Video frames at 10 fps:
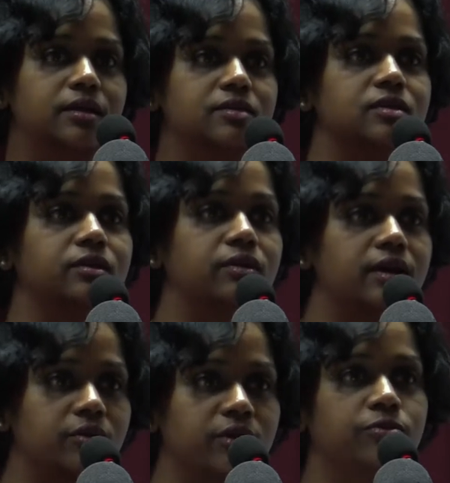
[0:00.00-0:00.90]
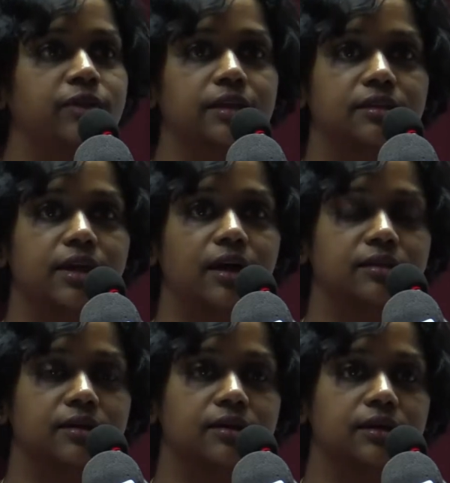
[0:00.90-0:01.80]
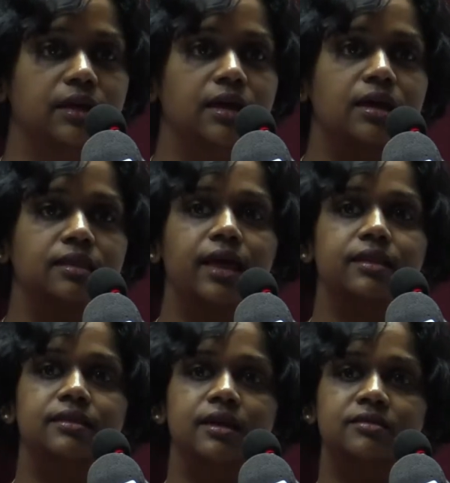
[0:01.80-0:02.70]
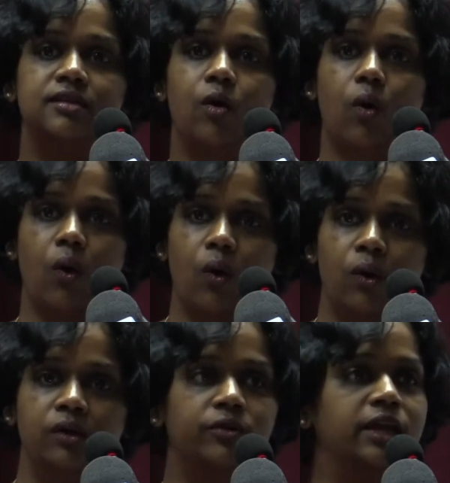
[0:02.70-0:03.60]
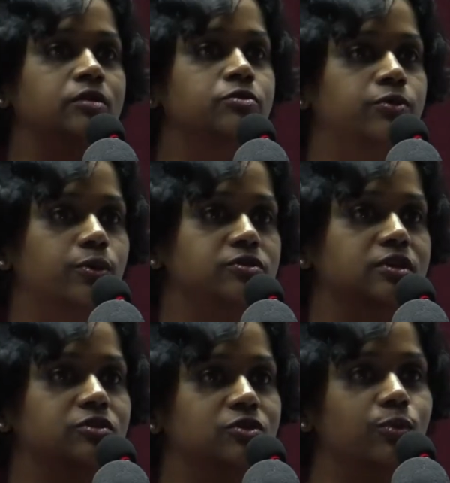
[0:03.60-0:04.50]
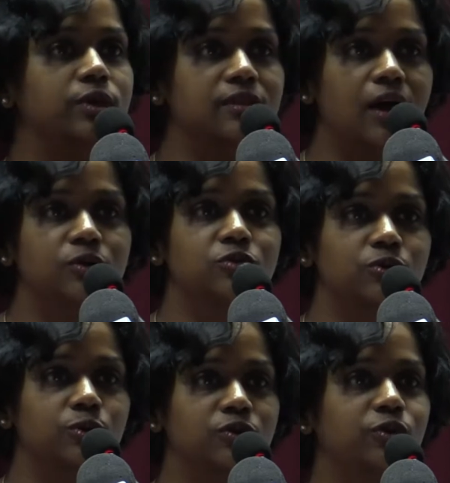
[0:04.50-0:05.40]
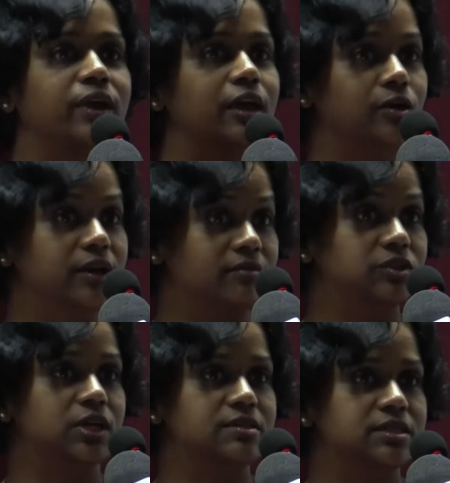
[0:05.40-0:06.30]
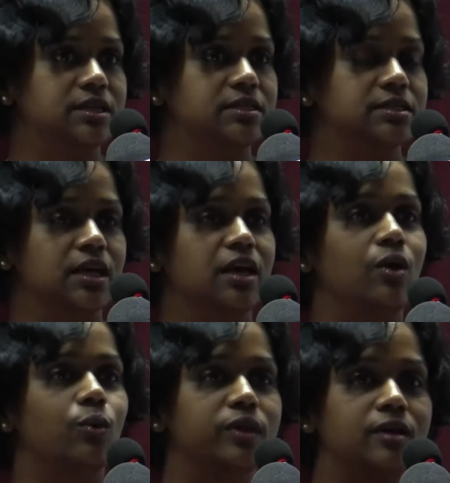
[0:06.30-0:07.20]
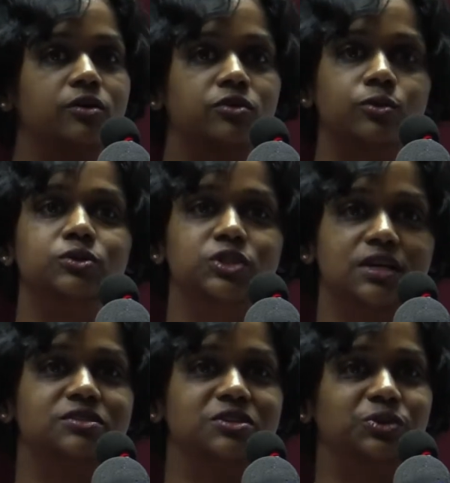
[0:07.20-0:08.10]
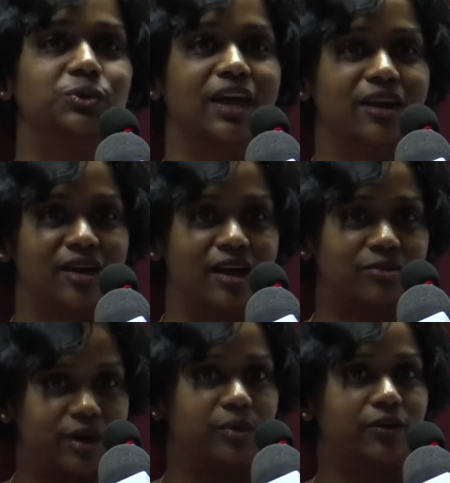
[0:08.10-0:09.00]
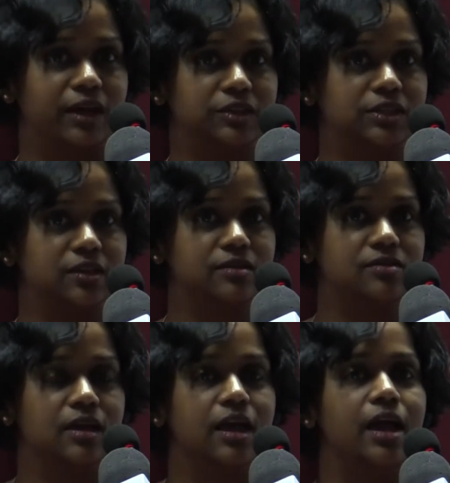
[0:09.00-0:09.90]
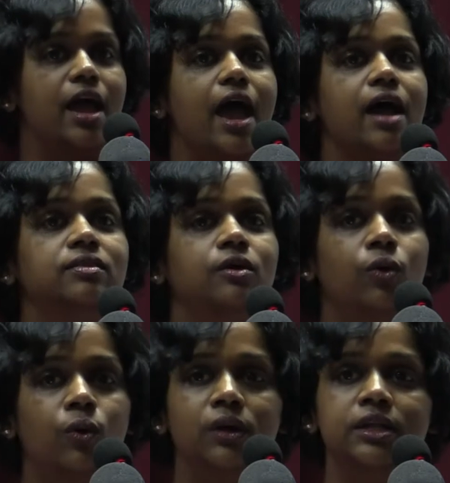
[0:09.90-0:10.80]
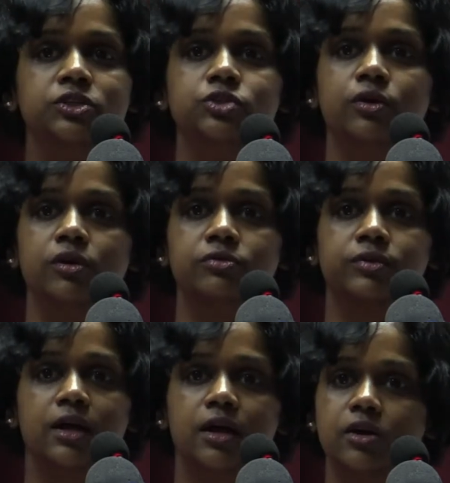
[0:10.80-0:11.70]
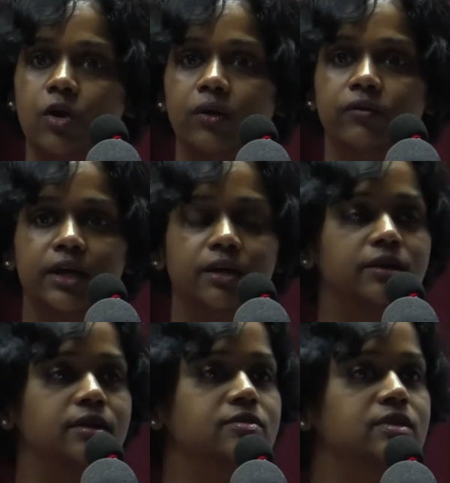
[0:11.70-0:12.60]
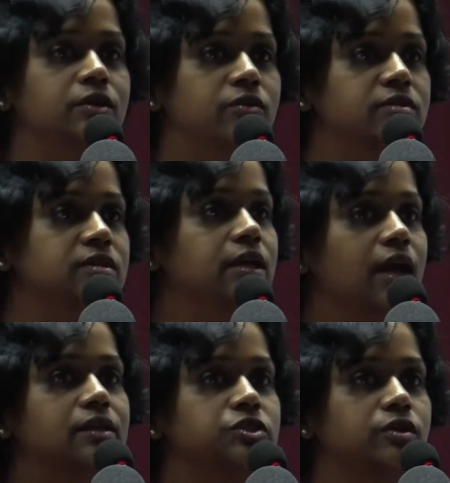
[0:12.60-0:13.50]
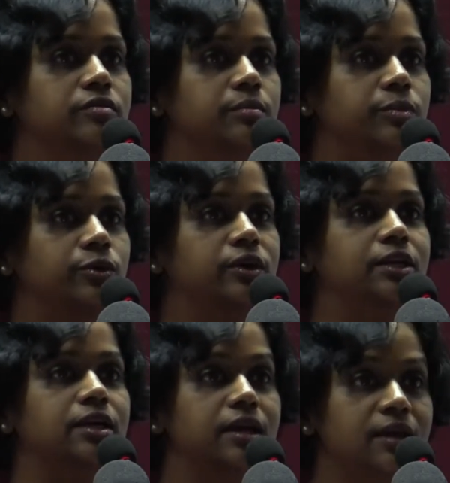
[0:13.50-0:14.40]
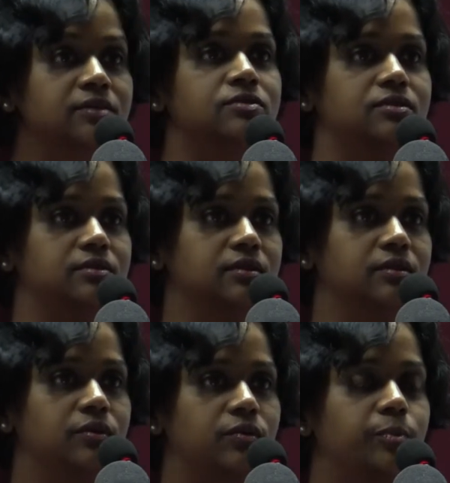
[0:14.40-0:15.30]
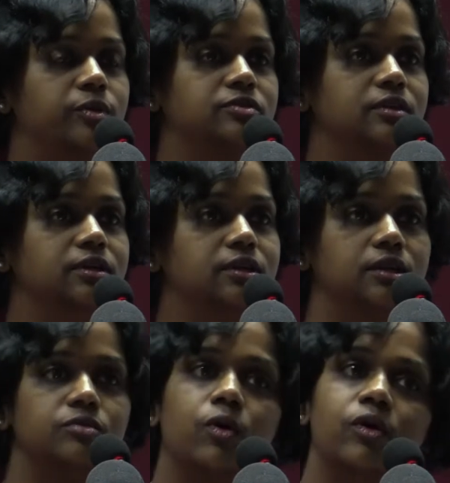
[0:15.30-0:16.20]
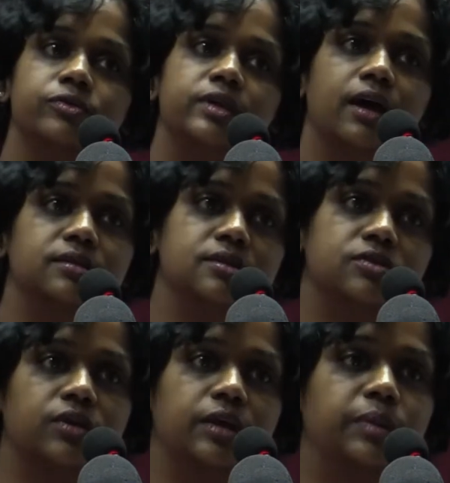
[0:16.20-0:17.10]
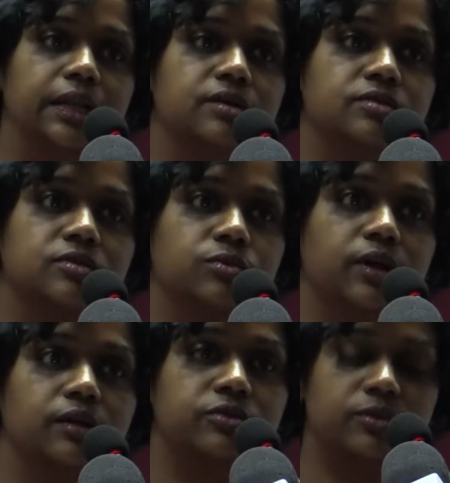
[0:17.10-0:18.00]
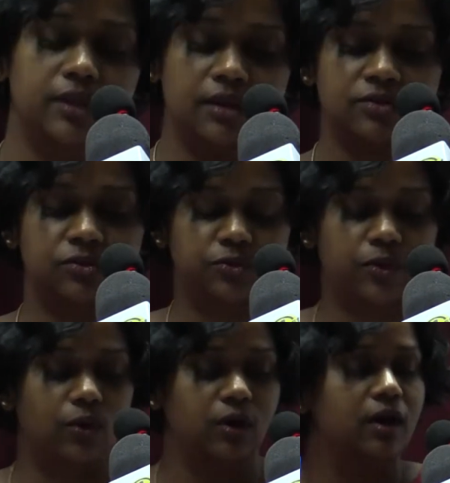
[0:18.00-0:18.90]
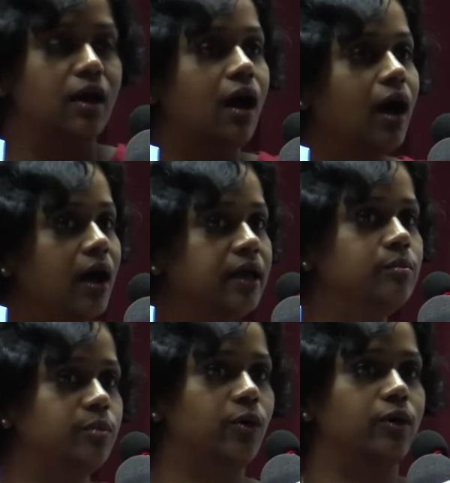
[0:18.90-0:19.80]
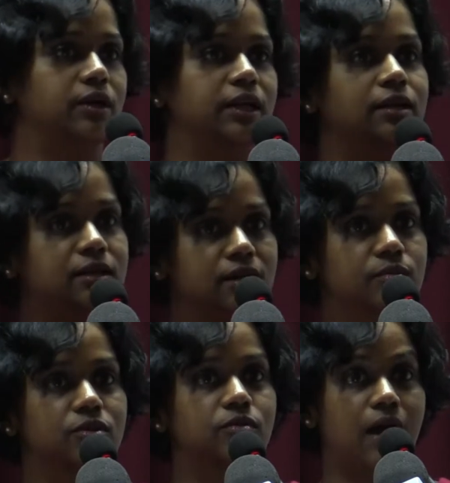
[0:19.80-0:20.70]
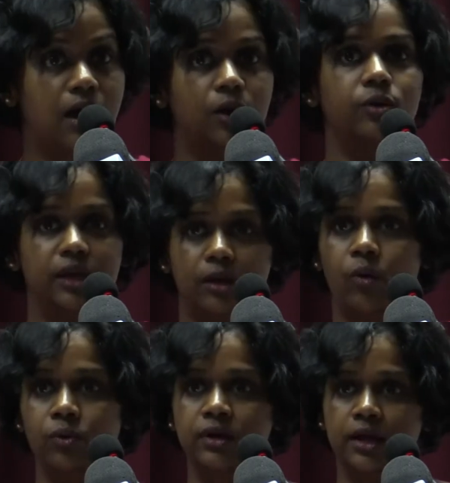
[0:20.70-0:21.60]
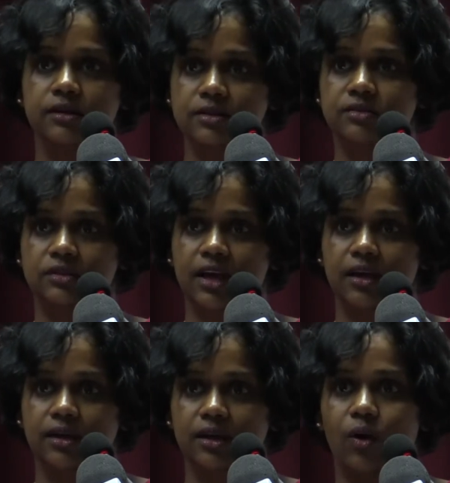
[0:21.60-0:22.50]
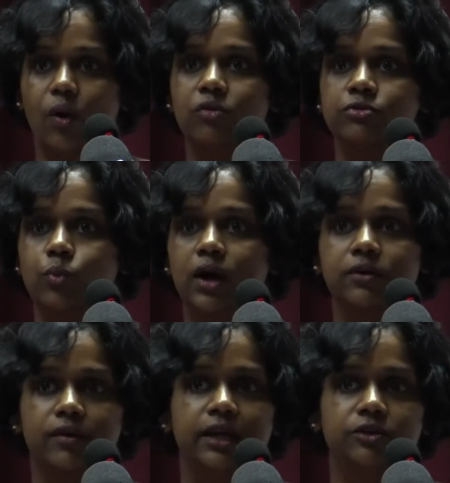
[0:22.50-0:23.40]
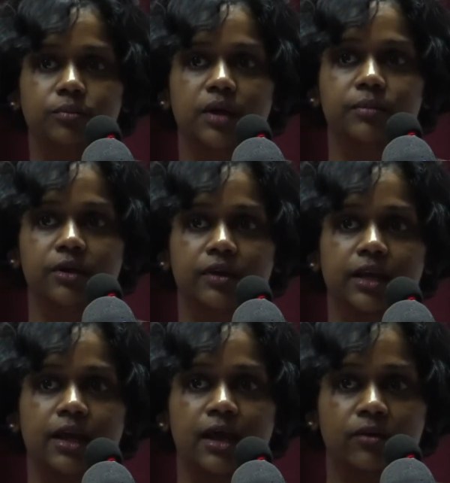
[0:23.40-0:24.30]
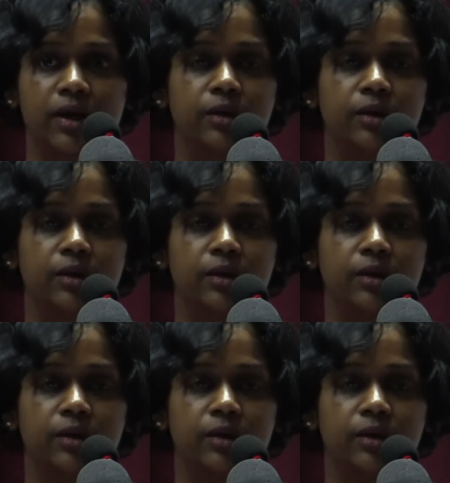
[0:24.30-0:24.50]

doesn't reflect the other. That these are all reinforcing. So without truth, you cannot have justice. Without truth, justice, you cannot have reparations. And the whole issue of non-recurrence, addressing culture of impunity, is representative of the other 3 pillars as well. So these 4 are important in terms of our own understanding of what right to memory and